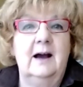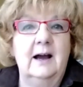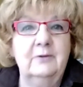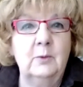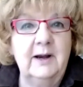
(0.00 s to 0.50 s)

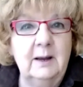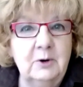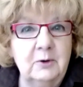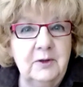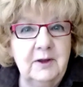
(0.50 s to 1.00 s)
Hi, everyone. I'm
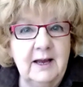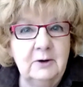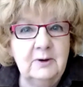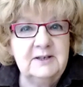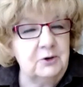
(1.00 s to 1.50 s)
Dorothea
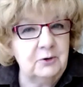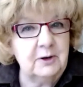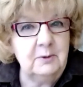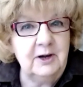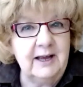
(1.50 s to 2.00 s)
Hendriks, your
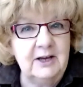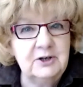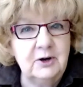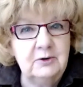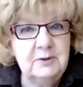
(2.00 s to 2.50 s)

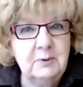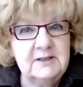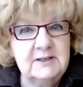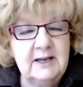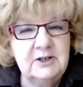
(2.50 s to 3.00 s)
communication coach in
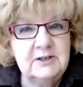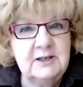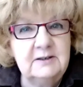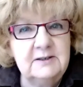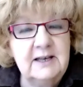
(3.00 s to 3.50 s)
presentation
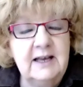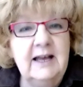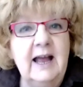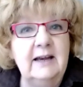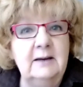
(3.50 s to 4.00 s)
skills
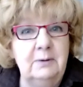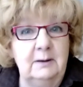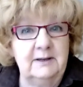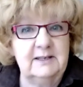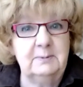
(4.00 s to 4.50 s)
and in
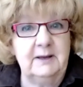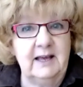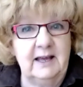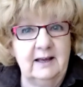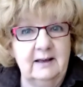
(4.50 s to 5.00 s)
public
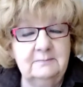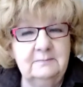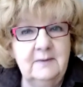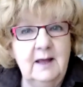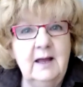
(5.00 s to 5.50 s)
speaking.
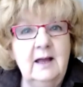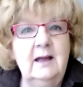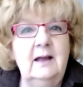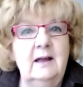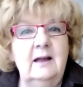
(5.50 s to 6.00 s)

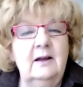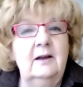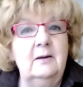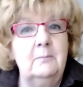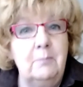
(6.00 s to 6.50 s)

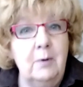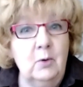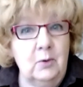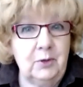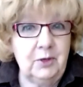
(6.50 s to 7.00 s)

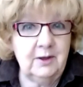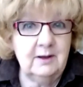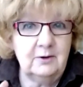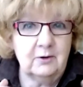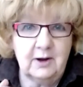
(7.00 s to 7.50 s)
Both.
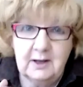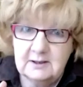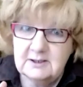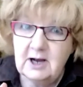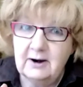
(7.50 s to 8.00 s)
You're
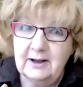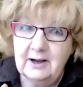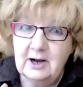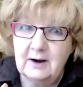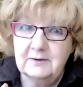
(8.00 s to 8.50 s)

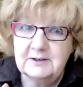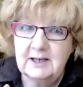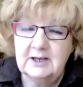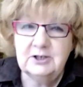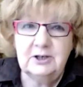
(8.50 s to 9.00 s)
starting a
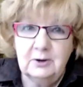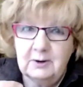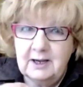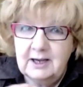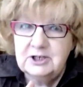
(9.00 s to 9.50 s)
conversation,
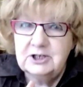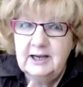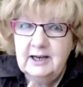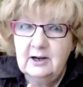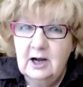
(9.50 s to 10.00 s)
you're
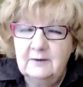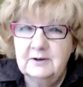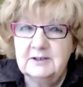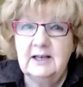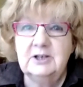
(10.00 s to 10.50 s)
initiating a
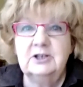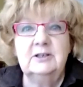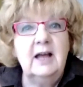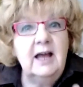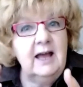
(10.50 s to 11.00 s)

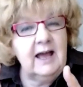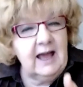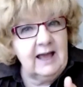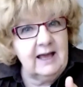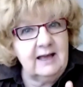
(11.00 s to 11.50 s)
conversation,
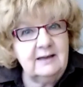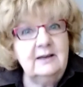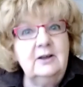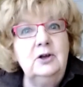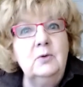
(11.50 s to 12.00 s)

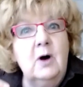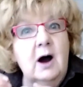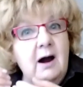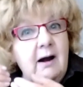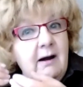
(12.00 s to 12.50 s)
and you
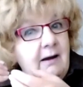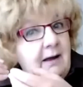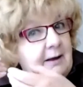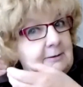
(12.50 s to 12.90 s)
are